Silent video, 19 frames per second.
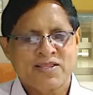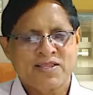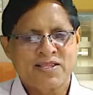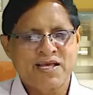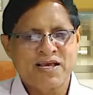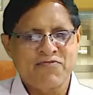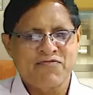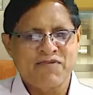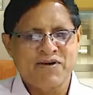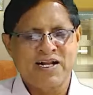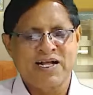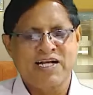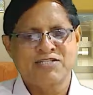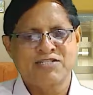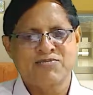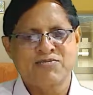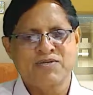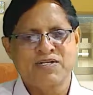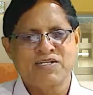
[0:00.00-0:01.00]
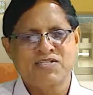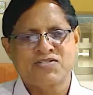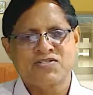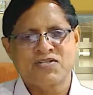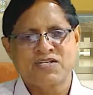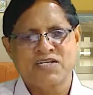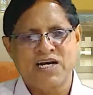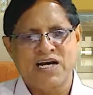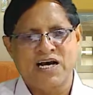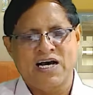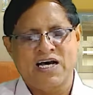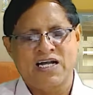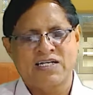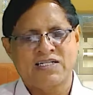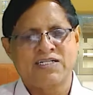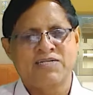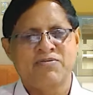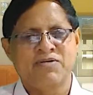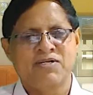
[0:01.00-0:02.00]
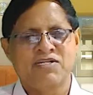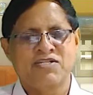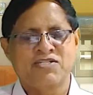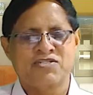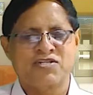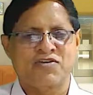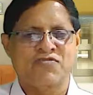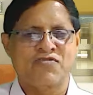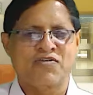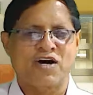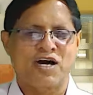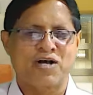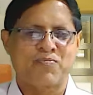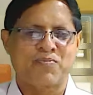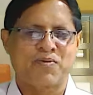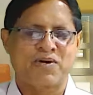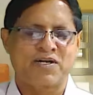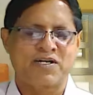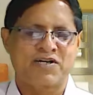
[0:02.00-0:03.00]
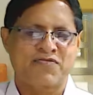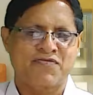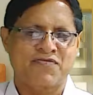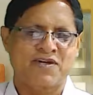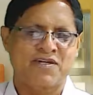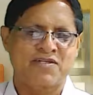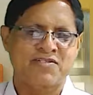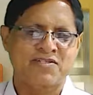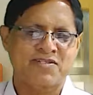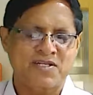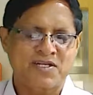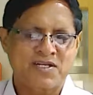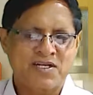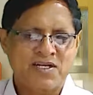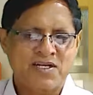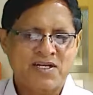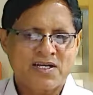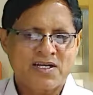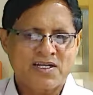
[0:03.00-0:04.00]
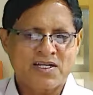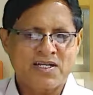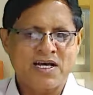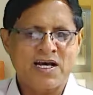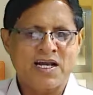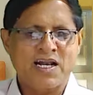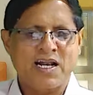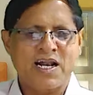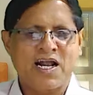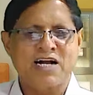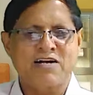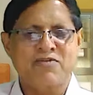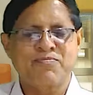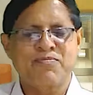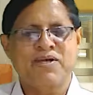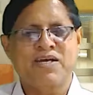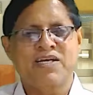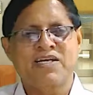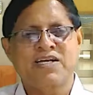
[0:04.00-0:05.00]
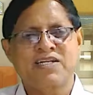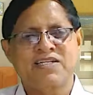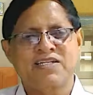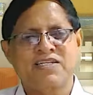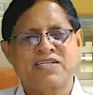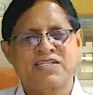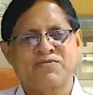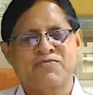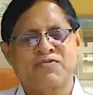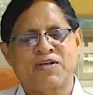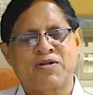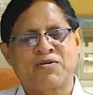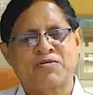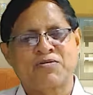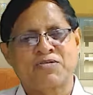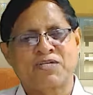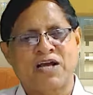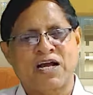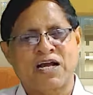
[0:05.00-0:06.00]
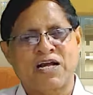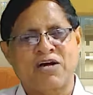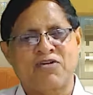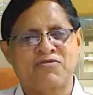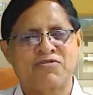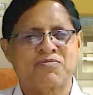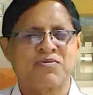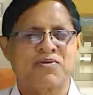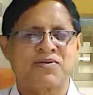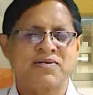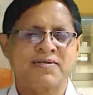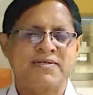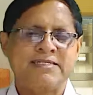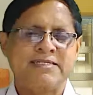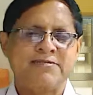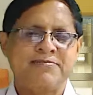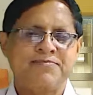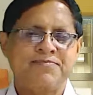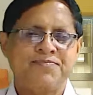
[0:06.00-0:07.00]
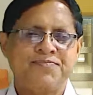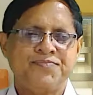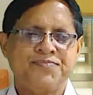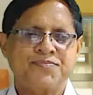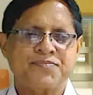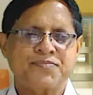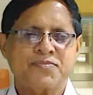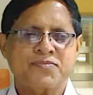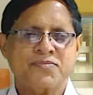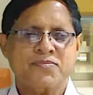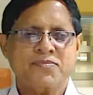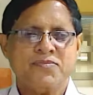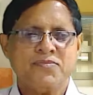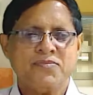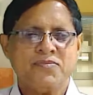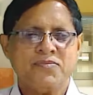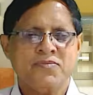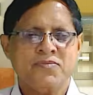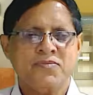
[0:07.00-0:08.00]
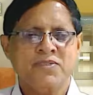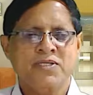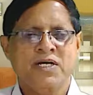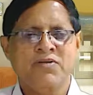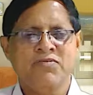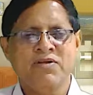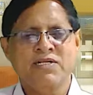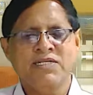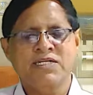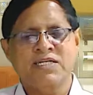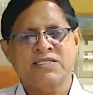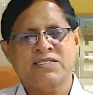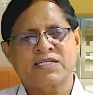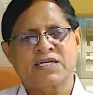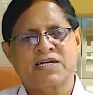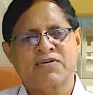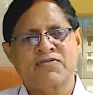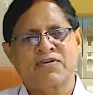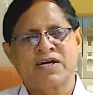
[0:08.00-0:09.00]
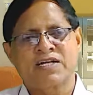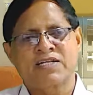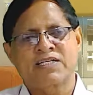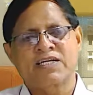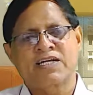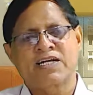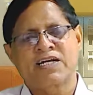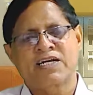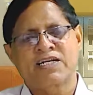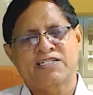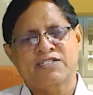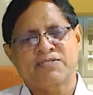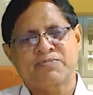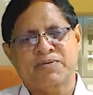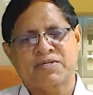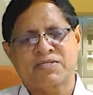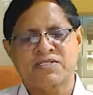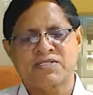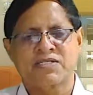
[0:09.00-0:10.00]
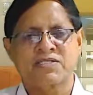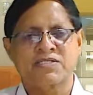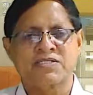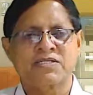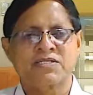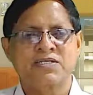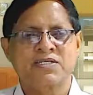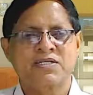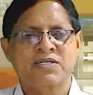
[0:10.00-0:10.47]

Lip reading: The finance ministry or the Ministry of Corporate Affairs, they are not making these fellows accountable. They will just say we are the greatest persons.